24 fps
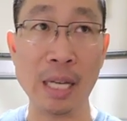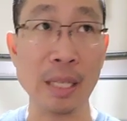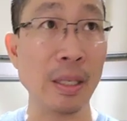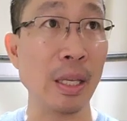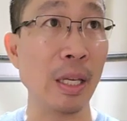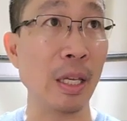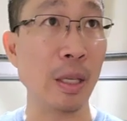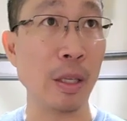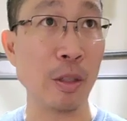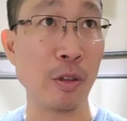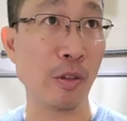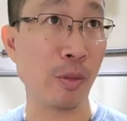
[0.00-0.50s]

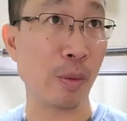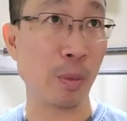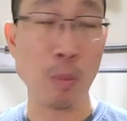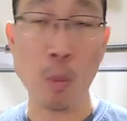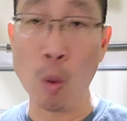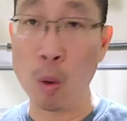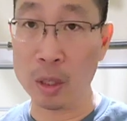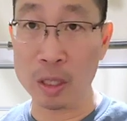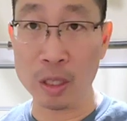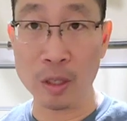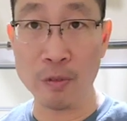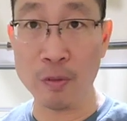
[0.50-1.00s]
it's
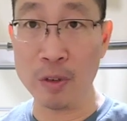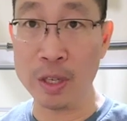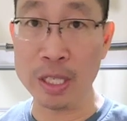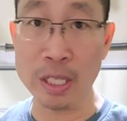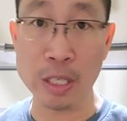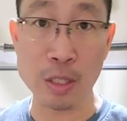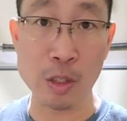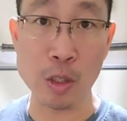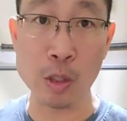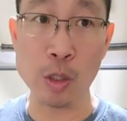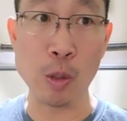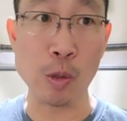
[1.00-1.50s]
more
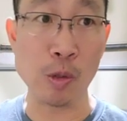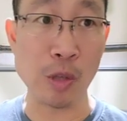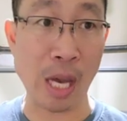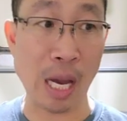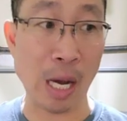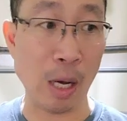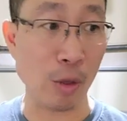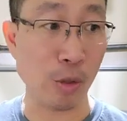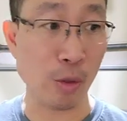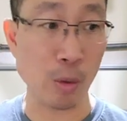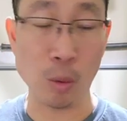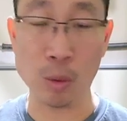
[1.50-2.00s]
convenient to use a
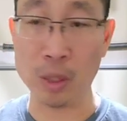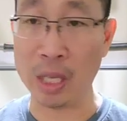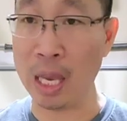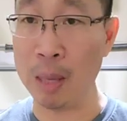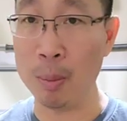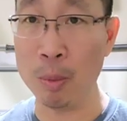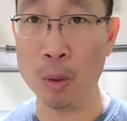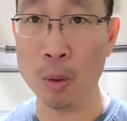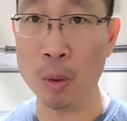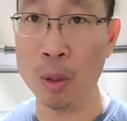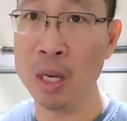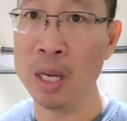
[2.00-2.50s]
household
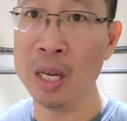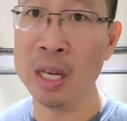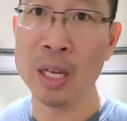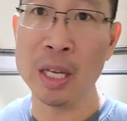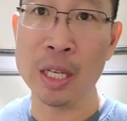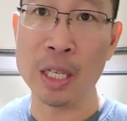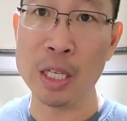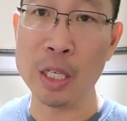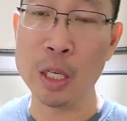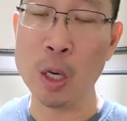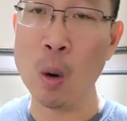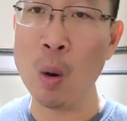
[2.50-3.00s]
cable.
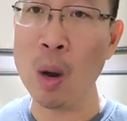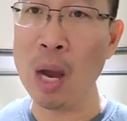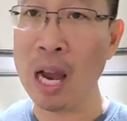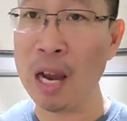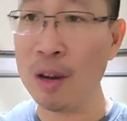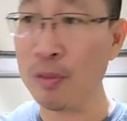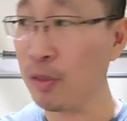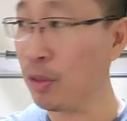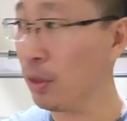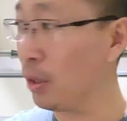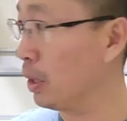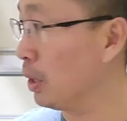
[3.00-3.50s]
You don't
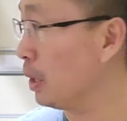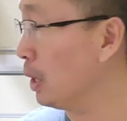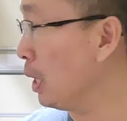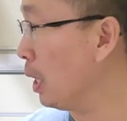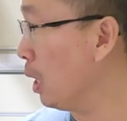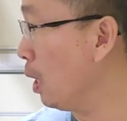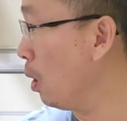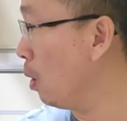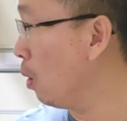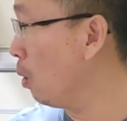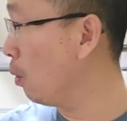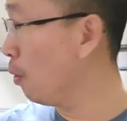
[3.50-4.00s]
have to, you
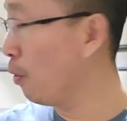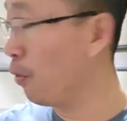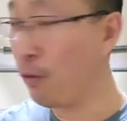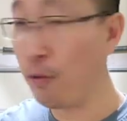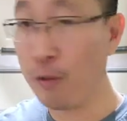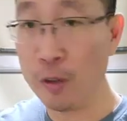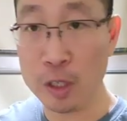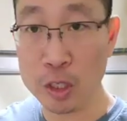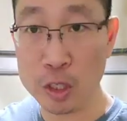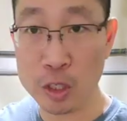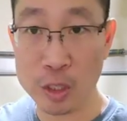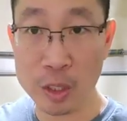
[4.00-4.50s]
know,
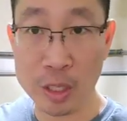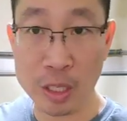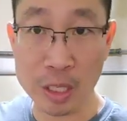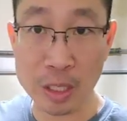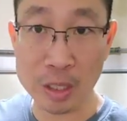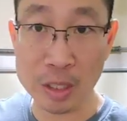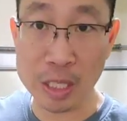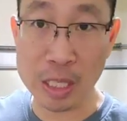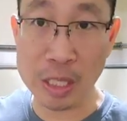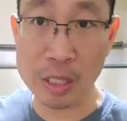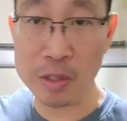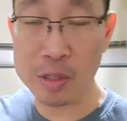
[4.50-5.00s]
fish the
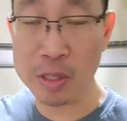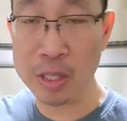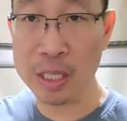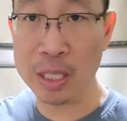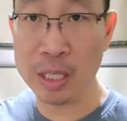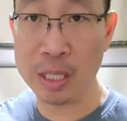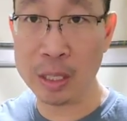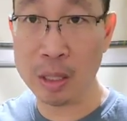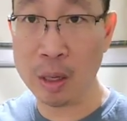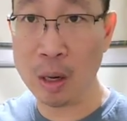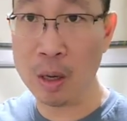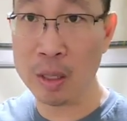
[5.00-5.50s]

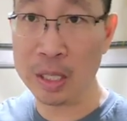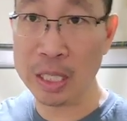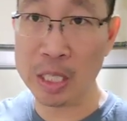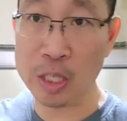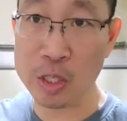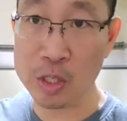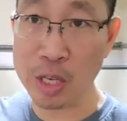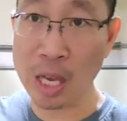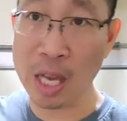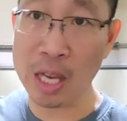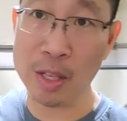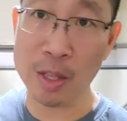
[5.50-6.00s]
DC on each
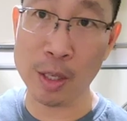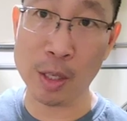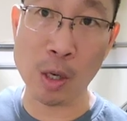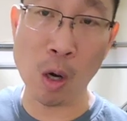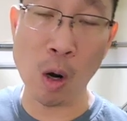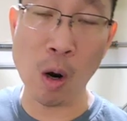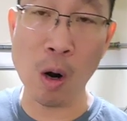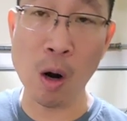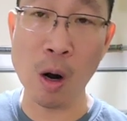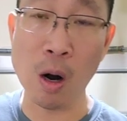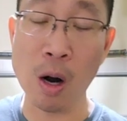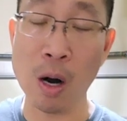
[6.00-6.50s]
side of the
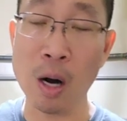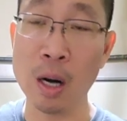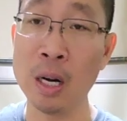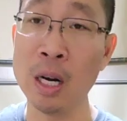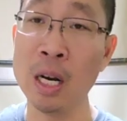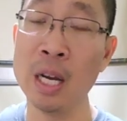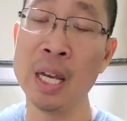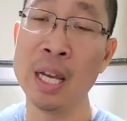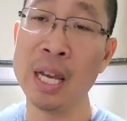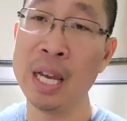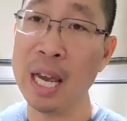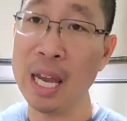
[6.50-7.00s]
car
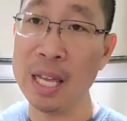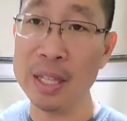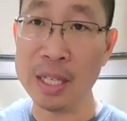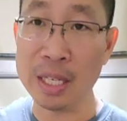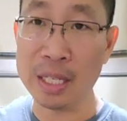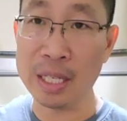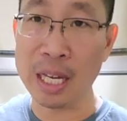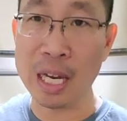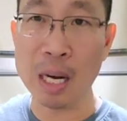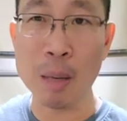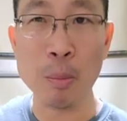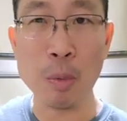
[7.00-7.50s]
and then
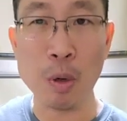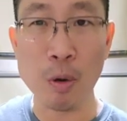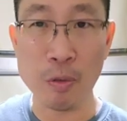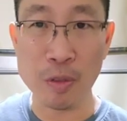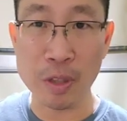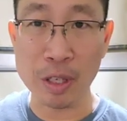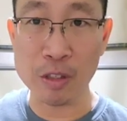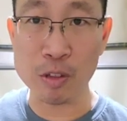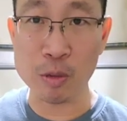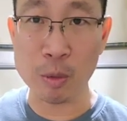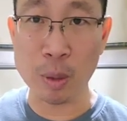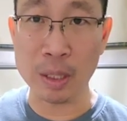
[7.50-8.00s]
kind of move
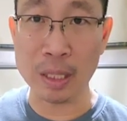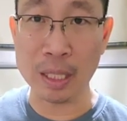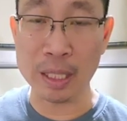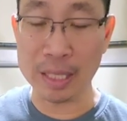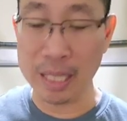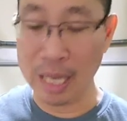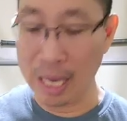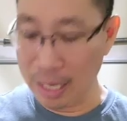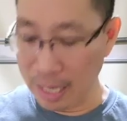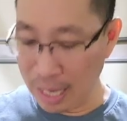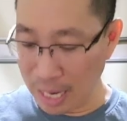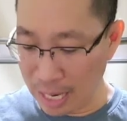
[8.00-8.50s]
things around like
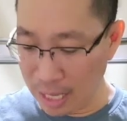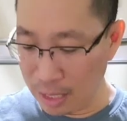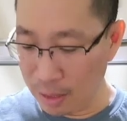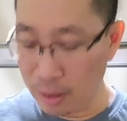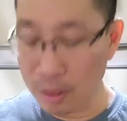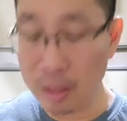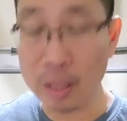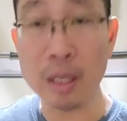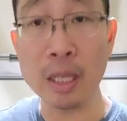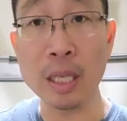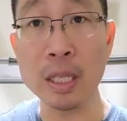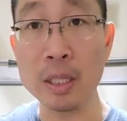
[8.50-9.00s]
that. And
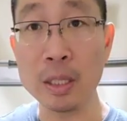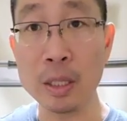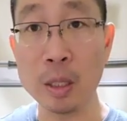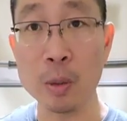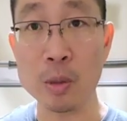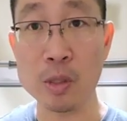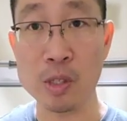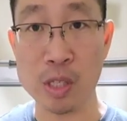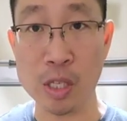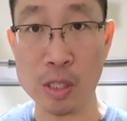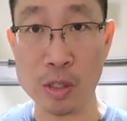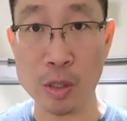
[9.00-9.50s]
it, you know, it
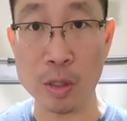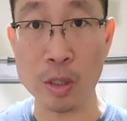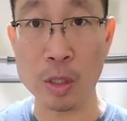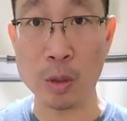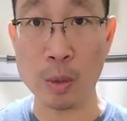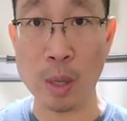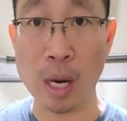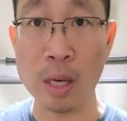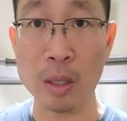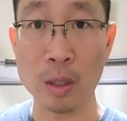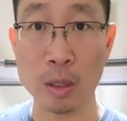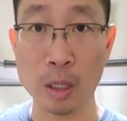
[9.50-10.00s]
sits on the
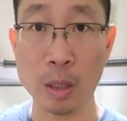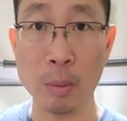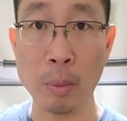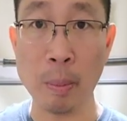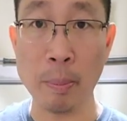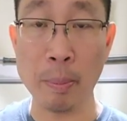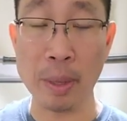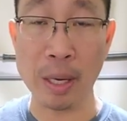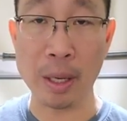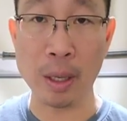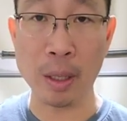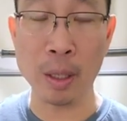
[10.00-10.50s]
ground a little bit
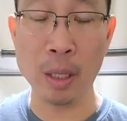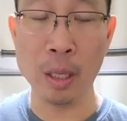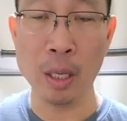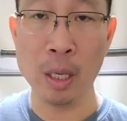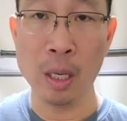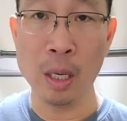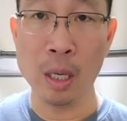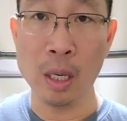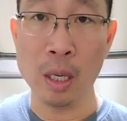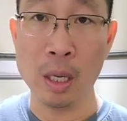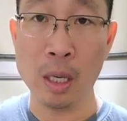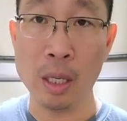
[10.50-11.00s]
better.
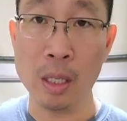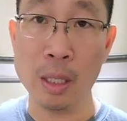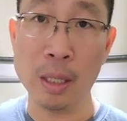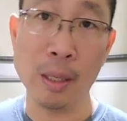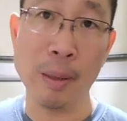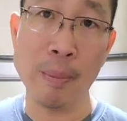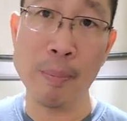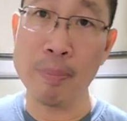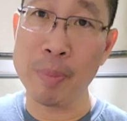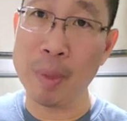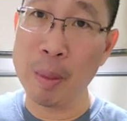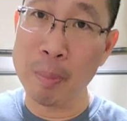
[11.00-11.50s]

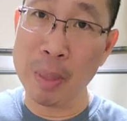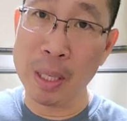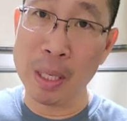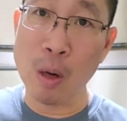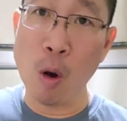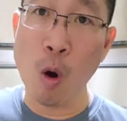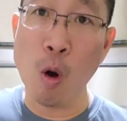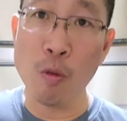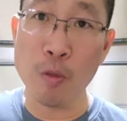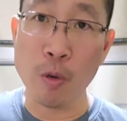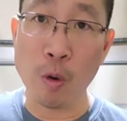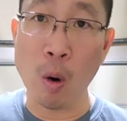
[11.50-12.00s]
But
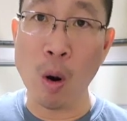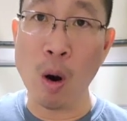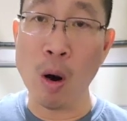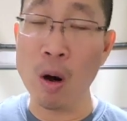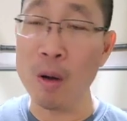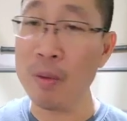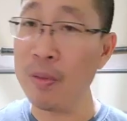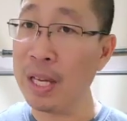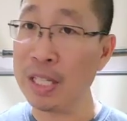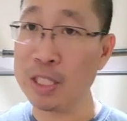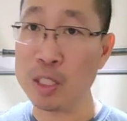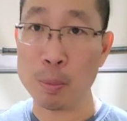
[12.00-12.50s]
overall,
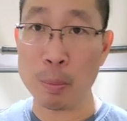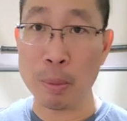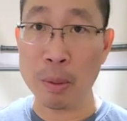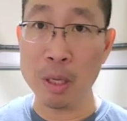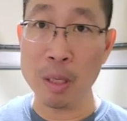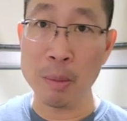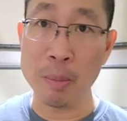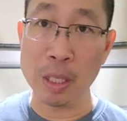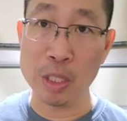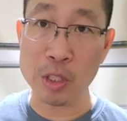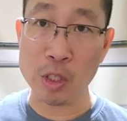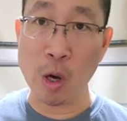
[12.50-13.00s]
that's pretty
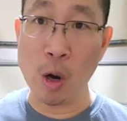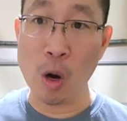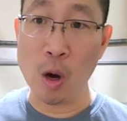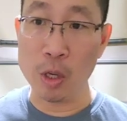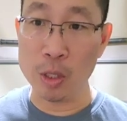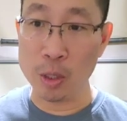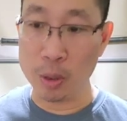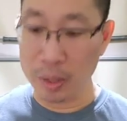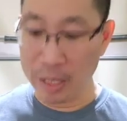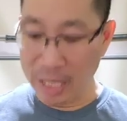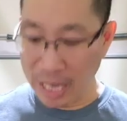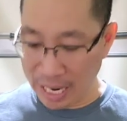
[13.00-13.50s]
much all
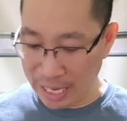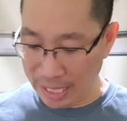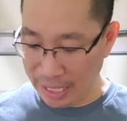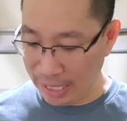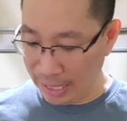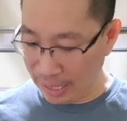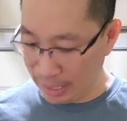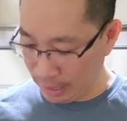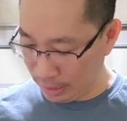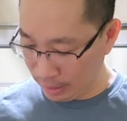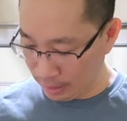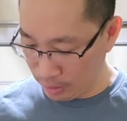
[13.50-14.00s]
you're
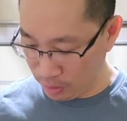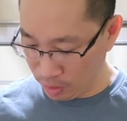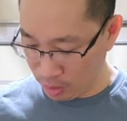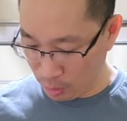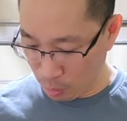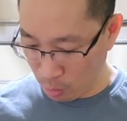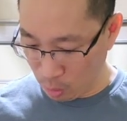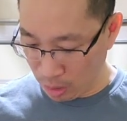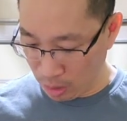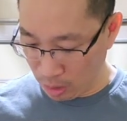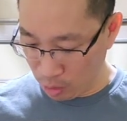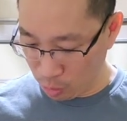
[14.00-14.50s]
gaining. Let's see,
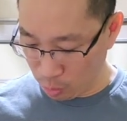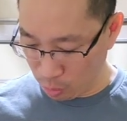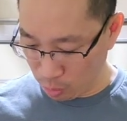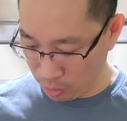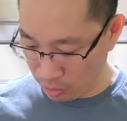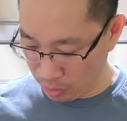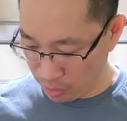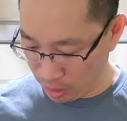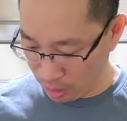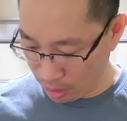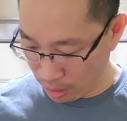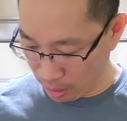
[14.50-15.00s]
what else was
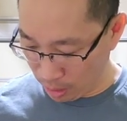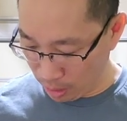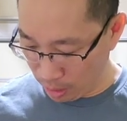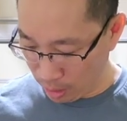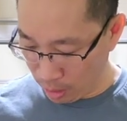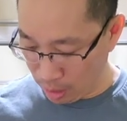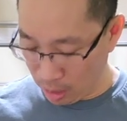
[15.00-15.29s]
there?